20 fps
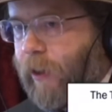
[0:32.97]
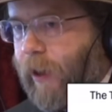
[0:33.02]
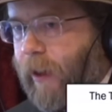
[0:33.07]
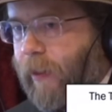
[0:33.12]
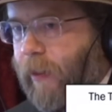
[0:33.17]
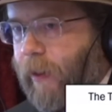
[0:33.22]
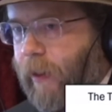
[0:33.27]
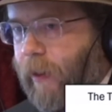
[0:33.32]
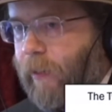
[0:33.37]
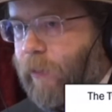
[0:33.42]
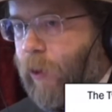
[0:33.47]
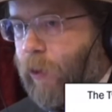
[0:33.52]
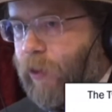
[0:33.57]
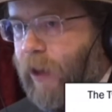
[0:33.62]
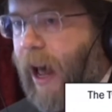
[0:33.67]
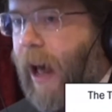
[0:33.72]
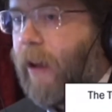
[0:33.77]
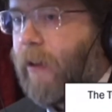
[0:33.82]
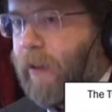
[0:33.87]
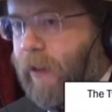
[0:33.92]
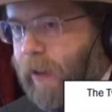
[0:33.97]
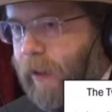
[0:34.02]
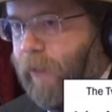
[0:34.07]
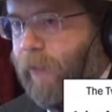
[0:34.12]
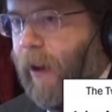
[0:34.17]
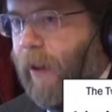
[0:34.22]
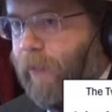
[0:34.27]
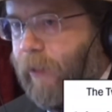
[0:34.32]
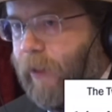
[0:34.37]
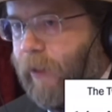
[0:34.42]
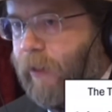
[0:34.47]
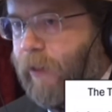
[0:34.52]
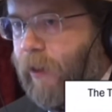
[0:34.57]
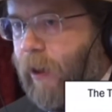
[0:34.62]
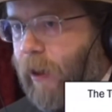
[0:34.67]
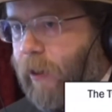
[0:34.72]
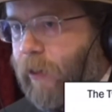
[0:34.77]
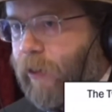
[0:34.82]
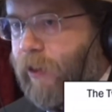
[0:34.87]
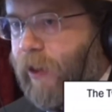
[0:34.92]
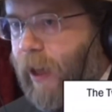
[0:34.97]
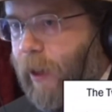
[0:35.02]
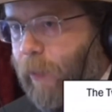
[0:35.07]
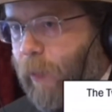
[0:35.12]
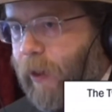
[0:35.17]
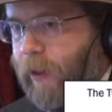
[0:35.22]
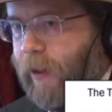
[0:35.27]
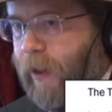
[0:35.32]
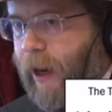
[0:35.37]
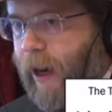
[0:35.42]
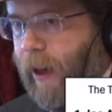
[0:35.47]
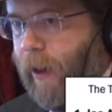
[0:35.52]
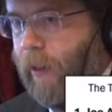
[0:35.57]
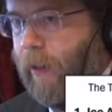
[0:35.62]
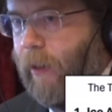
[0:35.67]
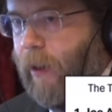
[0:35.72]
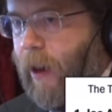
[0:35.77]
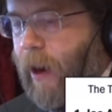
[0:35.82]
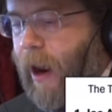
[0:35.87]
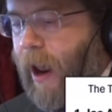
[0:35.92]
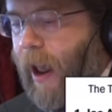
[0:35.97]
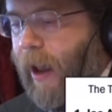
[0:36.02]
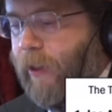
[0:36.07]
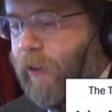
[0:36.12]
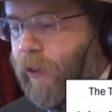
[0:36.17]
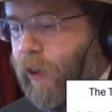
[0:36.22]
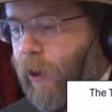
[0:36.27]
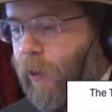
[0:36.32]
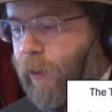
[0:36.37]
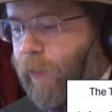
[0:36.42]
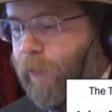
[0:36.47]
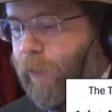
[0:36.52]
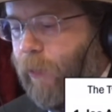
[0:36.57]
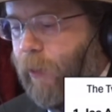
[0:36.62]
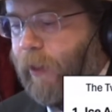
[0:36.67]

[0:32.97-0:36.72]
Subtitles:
at the totality of evidence to understand what's there. And so, for